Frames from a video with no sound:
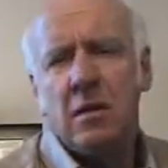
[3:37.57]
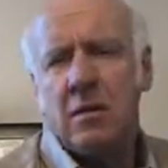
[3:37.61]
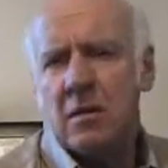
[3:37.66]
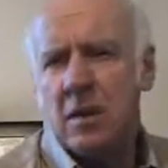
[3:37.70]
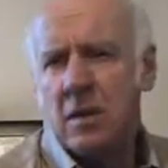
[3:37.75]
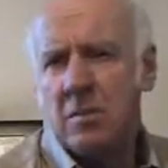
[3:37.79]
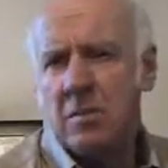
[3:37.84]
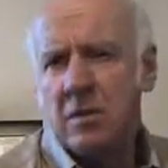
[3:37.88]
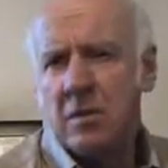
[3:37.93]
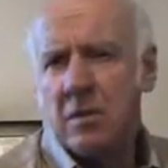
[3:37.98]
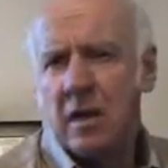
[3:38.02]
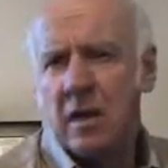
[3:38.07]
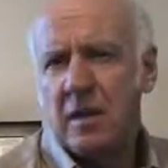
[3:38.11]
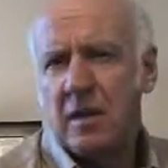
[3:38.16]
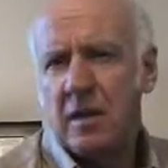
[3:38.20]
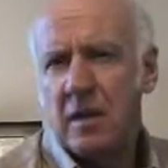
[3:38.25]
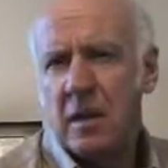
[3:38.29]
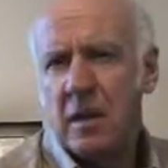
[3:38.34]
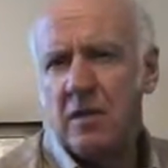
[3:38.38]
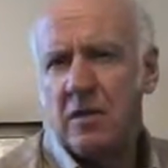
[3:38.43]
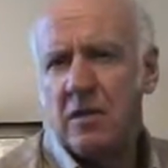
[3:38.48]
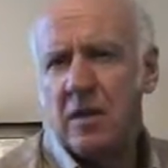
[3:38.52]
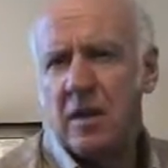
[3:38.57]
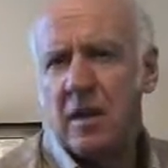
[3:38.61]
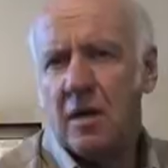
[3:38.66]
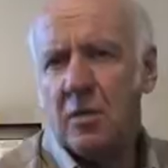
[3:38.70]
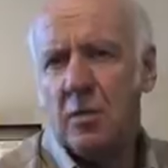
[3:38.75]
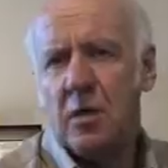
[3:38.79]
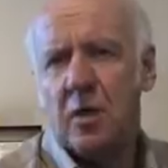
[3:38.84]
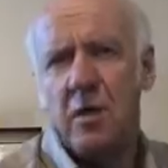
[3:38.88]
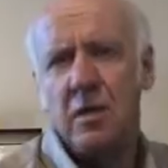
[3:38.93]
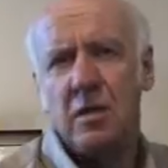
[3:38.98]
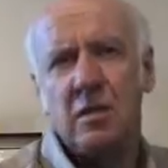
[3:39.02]
concept at the age that I
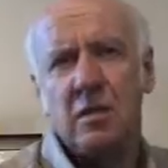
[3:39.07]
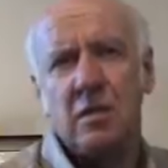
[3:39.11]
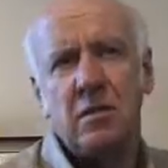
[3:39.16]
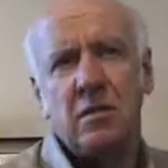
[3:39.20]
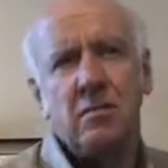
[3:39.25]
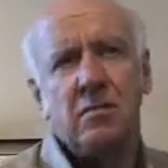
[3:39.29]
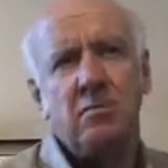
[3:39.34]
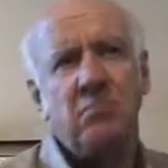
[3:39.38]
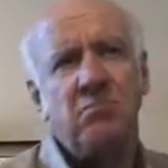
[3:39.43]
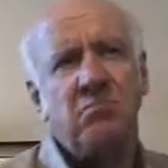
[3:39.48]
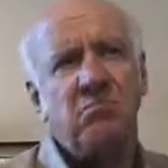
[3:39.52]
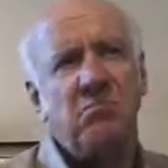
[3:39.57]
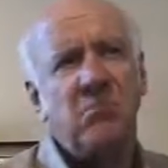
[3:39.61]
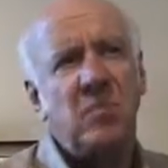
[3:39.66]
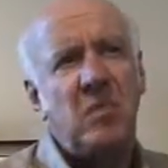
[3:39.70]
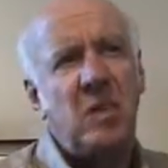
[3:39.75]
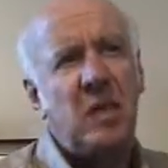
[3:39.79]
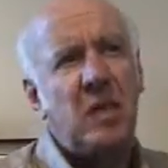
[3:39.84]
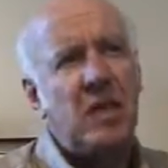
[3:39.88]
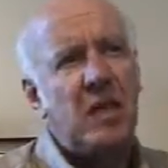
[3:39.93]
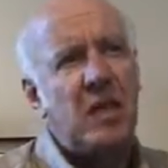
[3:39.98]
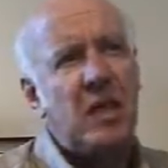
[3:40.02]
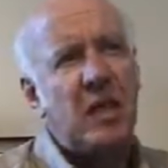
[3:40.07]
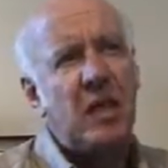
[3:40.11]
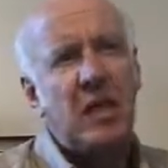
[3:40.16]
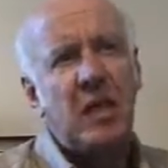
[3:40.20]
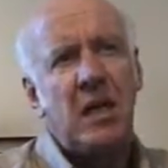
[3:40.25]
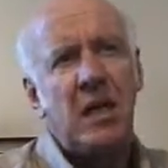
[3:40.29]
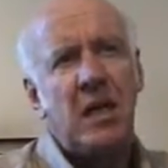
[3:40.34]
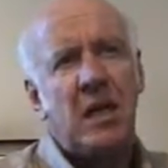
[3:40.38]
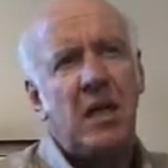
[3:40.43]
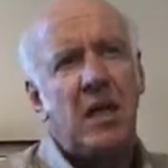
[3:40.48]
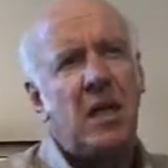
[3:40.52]
was,
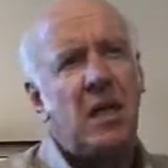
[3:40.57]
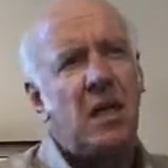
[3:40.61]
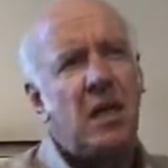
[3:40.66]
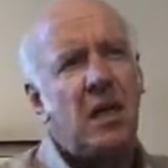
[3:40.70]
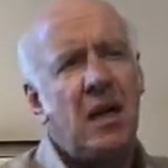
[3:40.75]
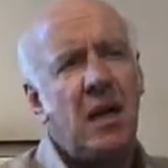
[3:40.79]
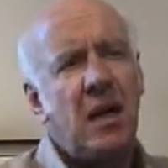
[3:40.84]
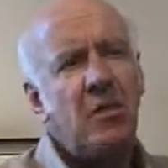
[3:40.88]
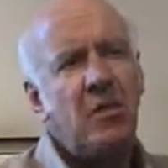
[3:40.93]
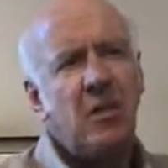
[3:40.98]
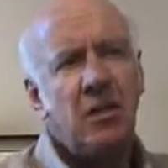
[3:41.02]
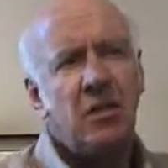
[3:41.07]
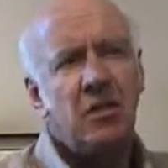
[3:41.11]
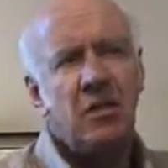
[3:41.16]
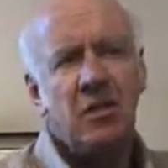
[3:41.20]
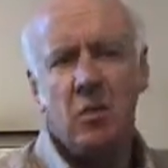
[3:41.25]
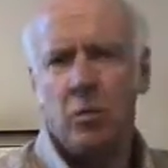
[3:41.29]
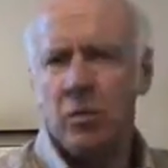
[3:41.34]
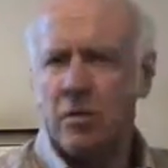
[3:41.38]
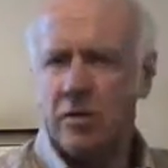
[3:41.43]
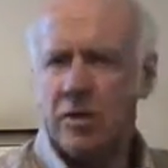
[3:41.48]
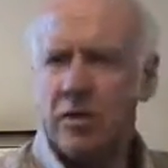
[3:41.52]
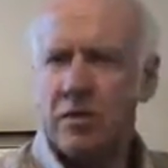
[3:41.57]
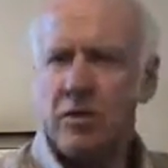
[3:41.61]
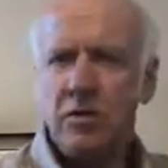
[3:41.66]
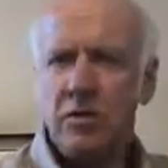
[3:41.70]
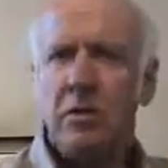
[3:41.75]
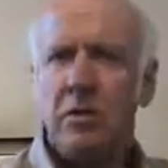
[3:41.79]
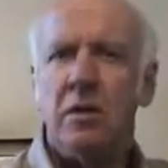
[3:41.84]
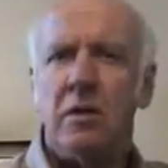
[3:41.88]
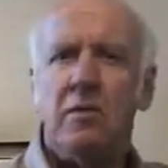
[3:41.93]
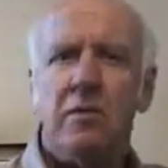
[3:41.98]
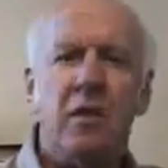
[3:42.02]
I'm not sure I would have
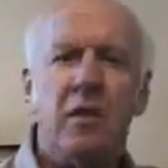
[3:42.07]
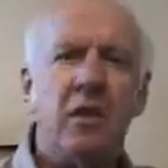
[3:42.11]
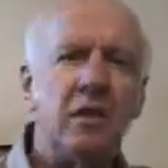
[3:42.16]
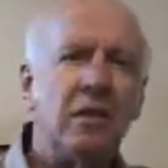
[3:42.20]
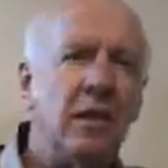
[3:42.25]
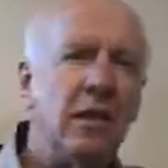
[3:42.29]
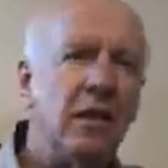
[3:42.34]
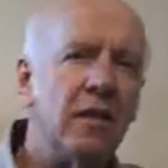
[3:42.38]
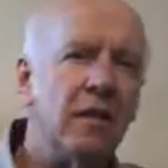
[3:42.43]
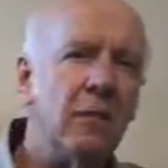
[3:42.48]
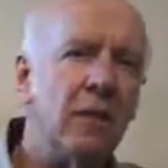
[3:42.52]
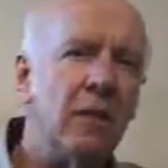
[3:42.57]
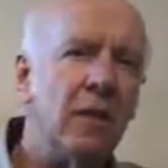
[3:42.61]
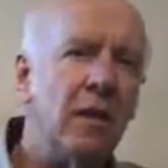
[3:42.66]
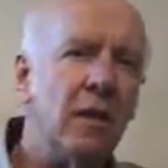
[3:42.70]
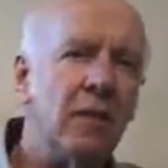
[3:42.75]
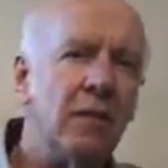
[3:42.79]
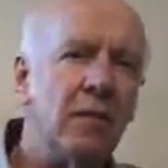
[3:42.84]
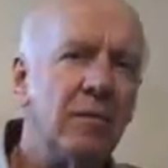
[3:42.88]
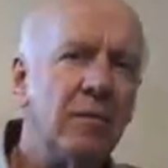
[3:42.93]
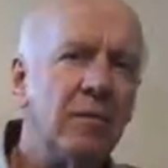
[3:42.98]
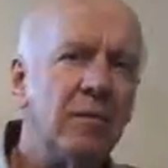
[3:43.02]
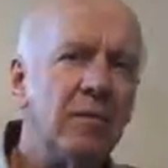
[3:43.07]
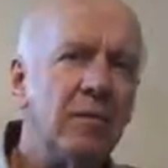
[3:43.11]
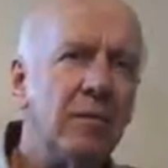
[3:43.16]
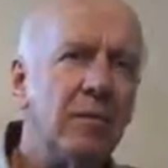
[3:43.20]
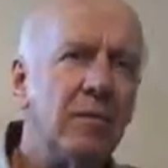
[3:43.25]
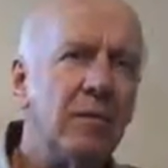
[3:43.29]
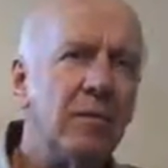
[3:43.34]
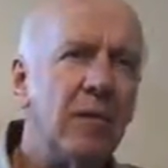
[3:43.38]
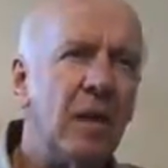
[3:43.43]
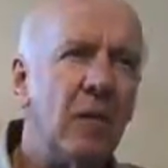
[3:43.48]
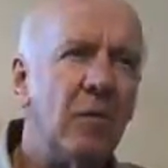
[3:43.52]
understood it if you just said it to me then.
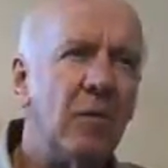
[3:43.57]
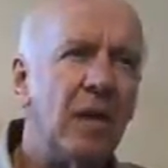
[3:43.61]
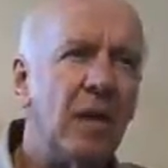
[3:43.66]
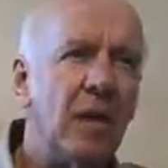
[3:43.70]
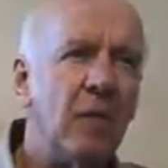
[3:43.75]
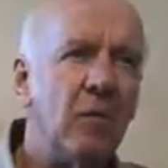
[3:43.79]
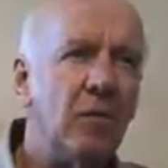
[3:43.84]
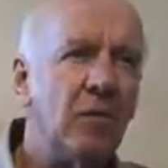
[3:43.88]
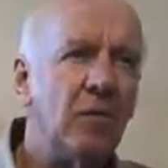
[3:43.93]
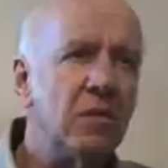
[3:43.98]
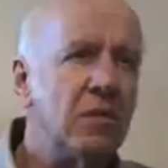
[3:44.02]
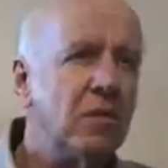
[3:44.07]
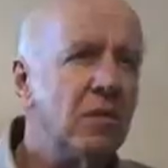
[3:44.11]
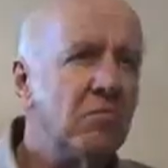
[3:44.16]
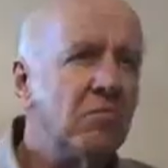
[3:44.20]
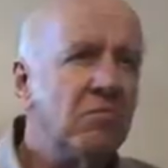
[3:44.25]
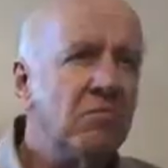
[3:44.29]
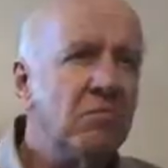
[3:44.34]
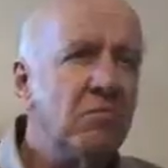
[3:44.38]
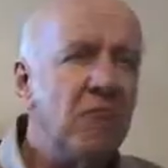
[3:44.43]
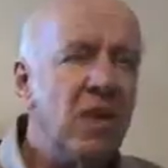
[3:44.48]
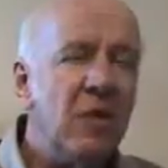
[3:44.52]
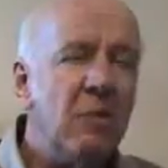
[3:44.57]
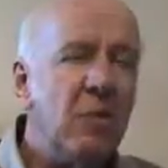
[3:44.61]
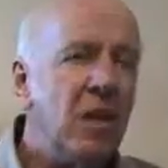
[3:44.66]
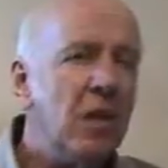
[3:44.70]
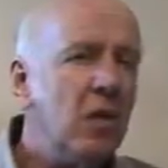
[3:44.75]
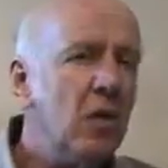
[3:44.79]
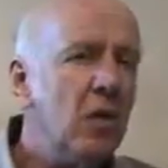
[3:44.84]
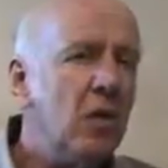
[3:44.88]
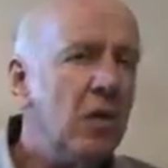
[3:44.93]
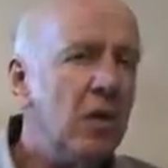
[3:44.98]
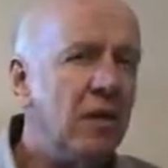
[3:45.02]
I was in my
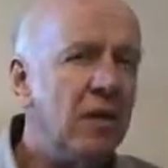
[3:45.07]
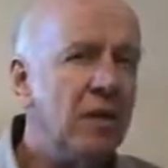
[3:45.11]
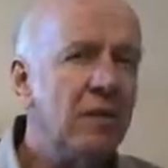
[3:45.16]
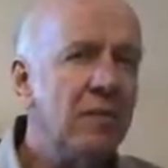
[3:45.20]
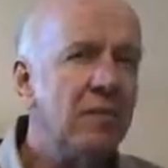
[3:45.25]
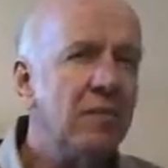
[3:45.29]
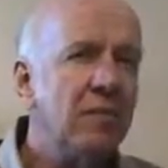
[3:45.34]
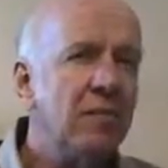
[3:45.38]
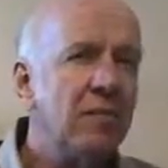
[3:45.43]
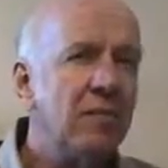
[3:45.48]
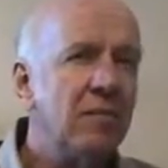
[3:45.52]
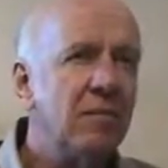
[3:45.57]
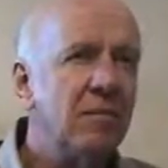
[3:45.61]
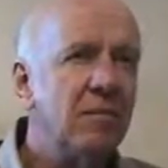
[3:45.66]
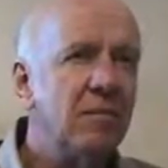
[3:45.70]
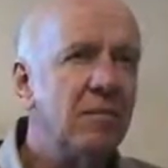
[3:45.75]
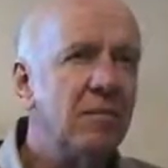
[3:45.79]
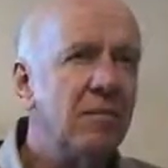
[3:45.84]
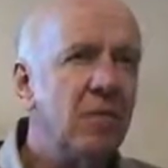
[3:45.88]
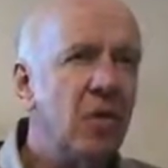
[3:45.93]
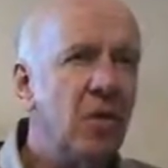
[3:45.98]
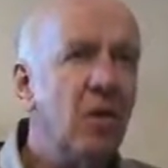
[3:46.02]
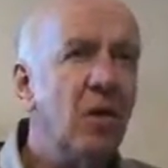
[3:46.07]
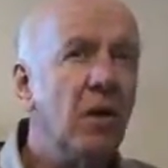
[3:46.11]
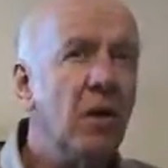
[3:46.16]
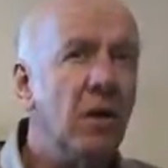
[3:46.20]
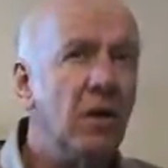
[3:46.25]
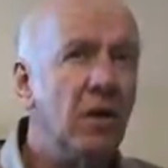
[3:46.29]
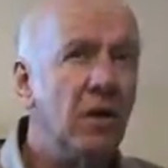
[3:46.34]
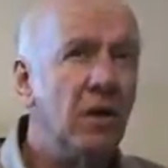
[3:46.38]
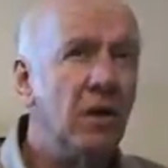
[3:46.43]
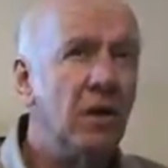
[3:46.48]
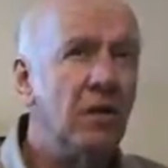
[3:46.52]
30s, early
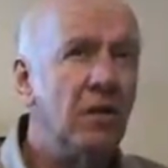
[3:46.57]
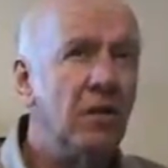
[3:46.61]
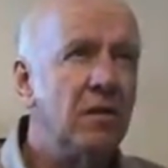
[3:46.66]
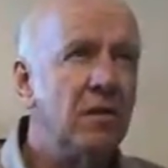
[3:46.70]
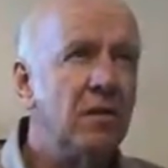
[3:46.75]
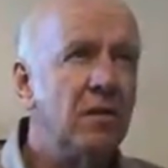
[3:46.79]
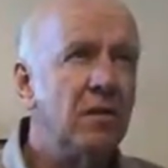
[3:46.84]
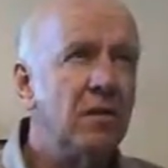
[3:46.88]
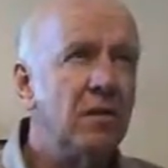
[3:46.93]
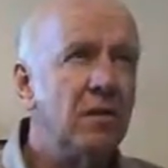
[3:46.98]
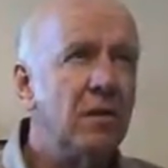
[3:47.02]
30s.